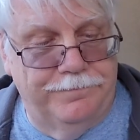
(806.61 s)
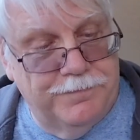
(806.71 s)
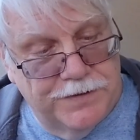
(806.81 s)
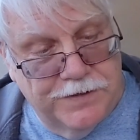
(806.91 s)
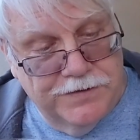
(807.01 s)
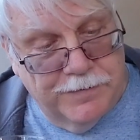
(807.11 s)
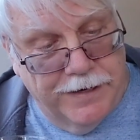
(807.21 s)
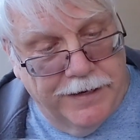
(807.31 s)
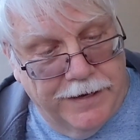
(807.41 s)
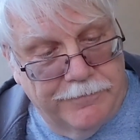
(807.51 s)
excuse
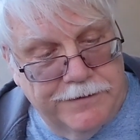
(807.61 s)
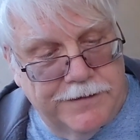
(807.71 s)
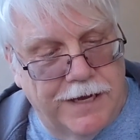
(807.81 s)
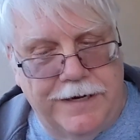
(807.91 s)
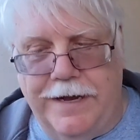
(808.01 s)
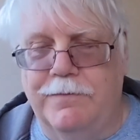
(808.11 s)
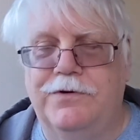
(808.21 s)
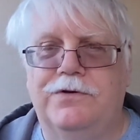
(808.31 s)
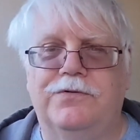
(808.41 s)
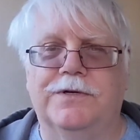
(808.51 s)
my language, goddamn
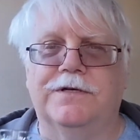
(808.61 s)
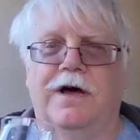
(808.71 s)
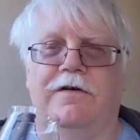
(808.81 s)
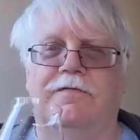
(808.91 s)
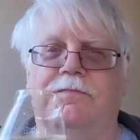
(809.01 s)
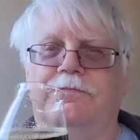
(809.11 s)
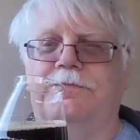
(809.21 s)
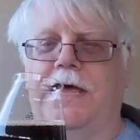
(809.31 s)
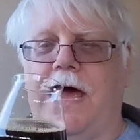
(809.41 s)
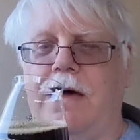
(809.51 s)
twist off
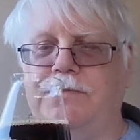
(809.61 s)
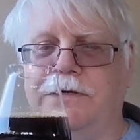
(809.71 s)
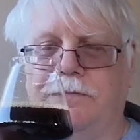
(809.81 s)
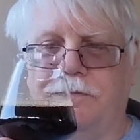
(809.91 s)
caps.